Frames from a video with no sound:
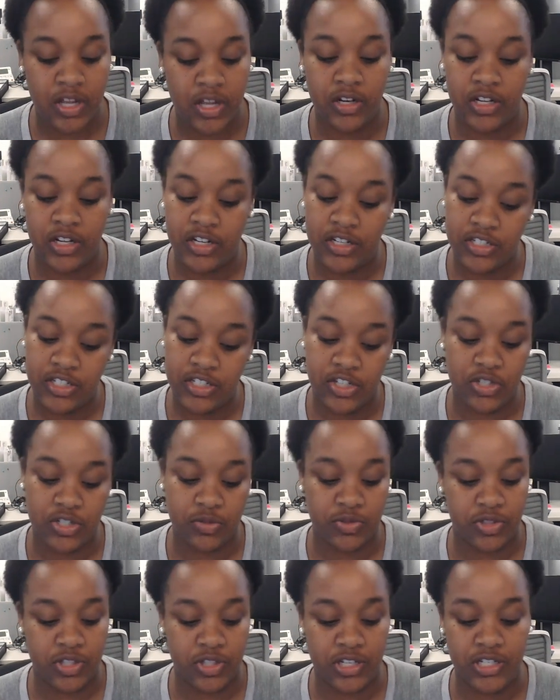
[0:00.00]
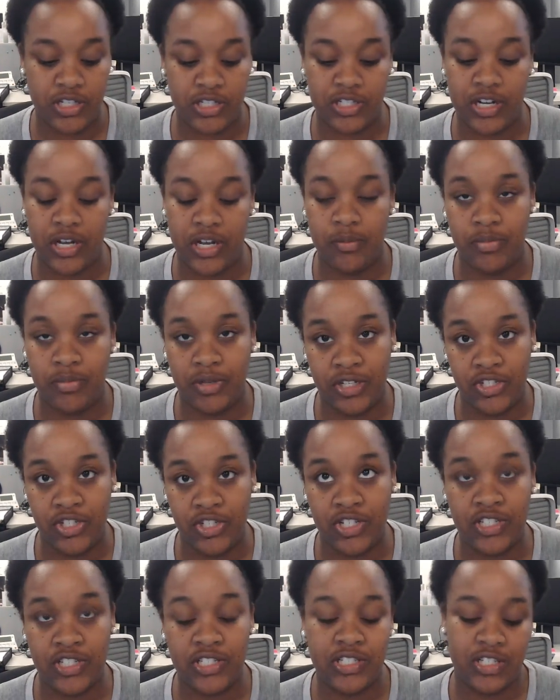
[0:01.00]
Non-tangible things like
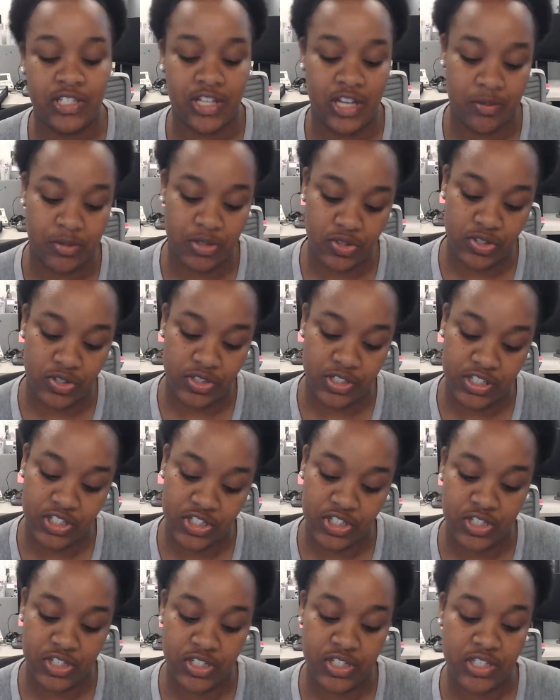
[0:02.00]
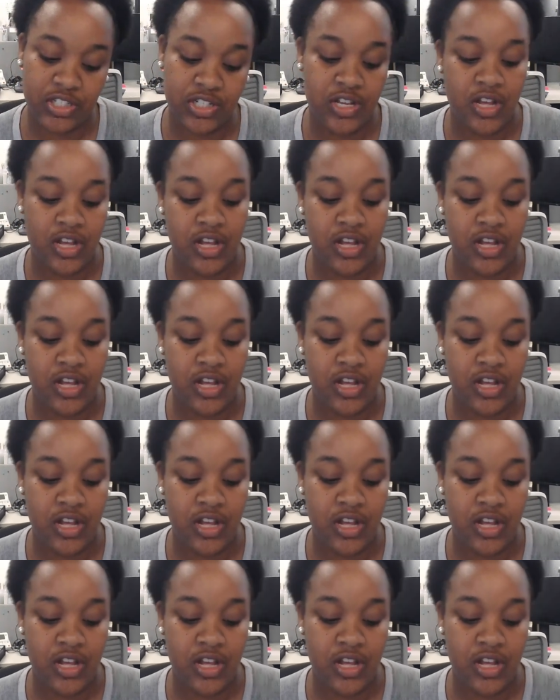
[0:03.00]
budgets, campus traditions,